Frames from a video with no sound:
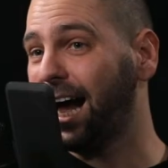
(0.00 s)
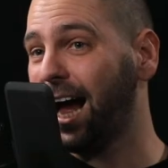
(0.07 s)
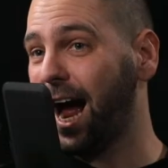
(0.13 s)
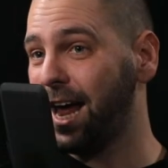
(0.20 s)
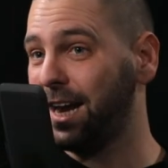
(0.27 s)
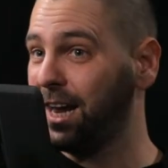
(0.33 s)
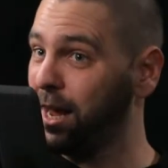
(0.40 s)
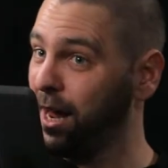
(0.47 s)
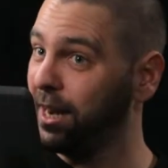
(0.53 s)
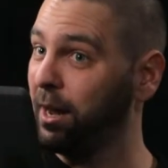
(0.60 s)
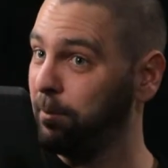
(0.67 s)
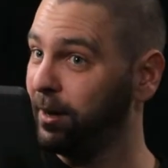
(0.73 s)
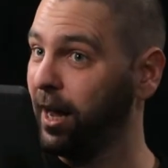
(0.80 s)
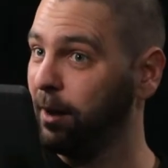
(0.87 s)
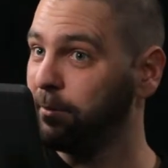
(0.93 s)
I, and I and
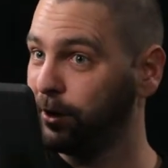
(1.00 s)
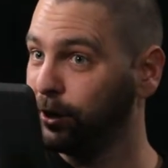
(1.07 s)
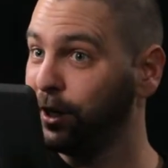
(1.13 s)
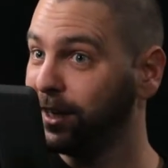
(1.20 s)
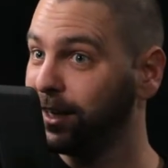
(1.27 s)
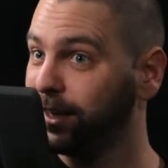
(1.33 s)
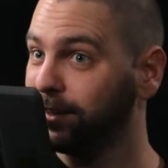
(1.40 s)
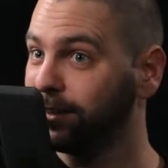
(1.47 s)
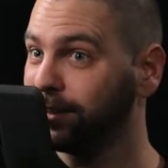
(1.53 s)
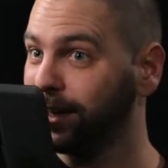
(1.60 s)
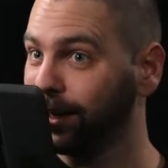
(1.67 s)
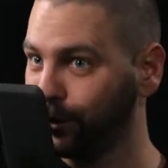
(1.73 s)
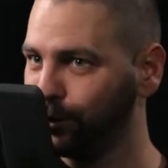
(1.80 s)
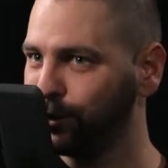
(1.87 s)
I became good at it.